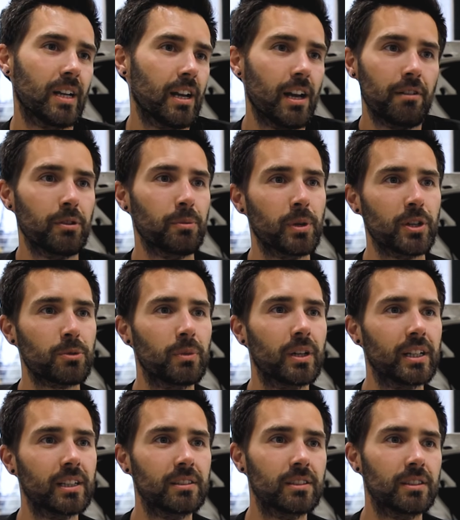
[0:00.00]
however much
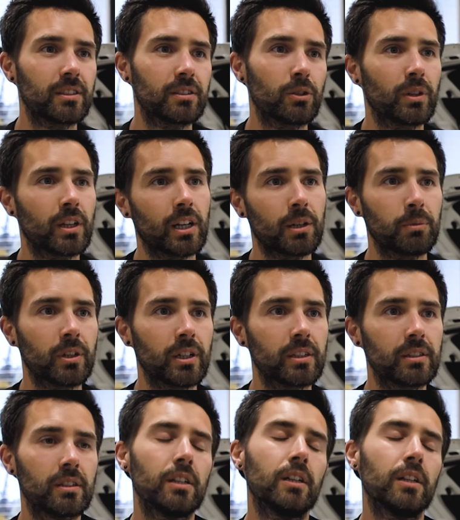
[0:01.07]
money to do that upgrade.